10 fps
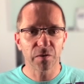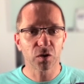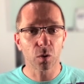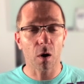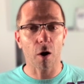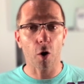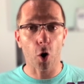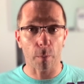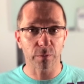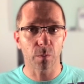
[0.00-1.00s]
To our
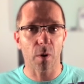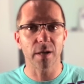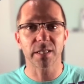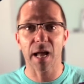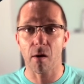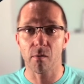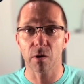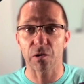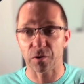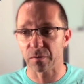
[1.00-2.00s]
optimized
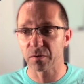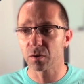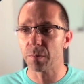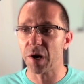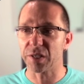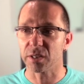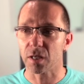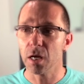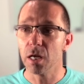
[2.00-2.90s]
area of demand.